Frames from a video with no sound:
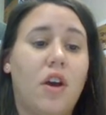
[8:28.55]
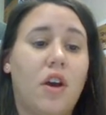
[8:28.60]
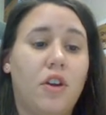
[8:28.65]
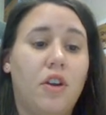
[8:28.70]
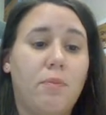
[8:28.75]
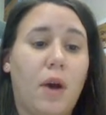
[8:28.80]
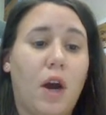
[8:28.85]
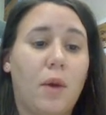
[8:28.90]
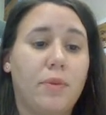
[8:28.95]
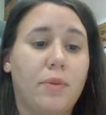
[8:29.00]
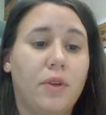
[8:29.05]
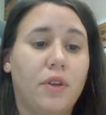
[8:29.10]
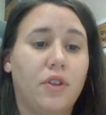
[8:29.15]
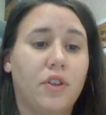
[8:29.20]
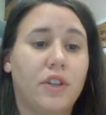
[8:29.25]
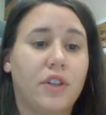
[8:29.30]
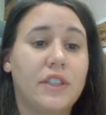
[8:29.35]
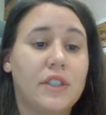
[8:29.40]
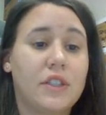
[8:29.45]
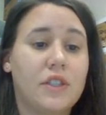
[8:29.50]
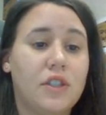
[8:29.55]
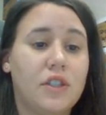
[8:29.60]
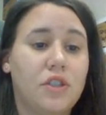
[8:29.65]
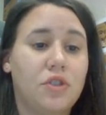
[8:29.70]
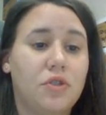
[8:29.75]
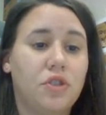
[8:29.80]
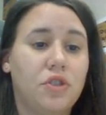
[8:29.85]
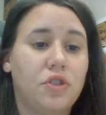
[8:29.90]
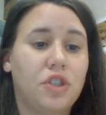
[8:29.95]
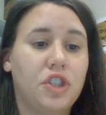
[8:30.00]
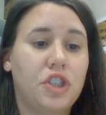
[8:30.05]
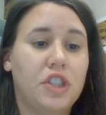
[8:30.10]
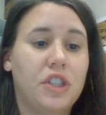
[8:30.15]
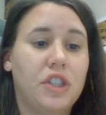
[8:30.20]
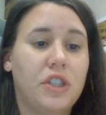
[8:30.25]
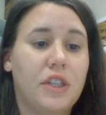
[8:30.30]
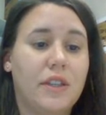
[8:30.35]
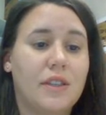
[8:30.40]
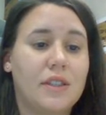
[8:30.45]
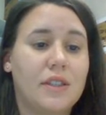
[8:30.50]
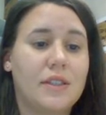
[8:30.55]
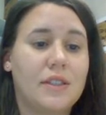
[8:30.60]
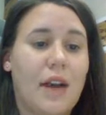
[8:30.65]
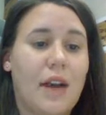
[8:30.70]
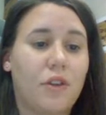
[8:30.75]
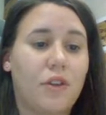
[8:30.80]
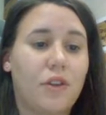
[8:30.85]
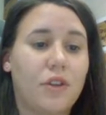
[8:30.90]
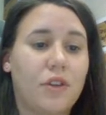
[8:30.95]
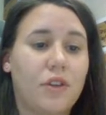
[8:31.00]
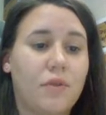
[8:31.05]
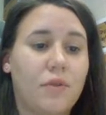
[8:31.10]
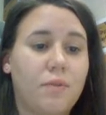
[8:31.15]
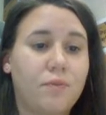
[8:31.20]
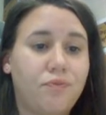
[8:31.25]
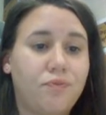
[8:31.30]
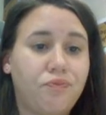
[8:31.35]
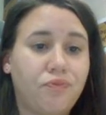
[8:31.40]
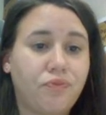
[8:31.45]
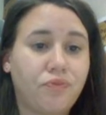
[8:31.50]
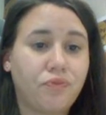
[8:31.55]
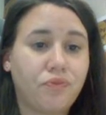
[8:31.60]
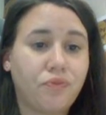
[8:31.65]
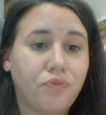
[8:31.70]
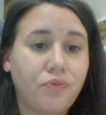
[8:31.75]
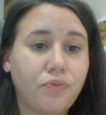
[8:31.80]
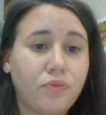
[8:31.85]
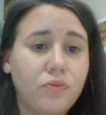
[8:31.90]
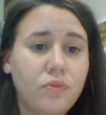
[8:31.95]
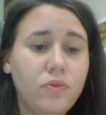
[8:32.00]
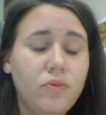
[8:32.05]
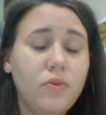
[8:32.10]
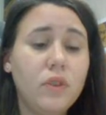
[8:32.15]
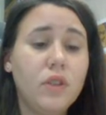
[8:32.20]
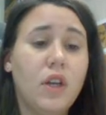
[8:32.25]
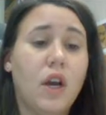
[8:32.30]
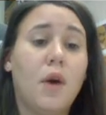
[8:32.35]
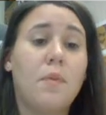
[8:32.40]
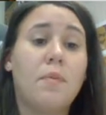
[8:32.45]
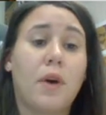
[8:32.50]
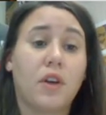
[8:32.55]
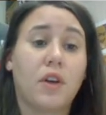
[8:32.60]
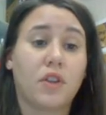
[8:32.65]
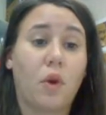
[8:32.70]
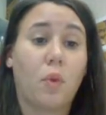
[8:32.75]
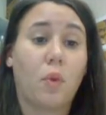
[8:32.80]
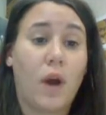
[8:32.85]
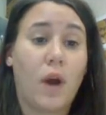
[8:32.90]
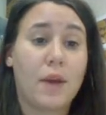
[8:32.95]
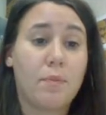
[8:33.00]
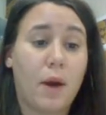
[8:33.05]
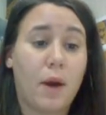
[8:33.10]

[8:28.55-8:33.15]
unpopular institution in the South among the white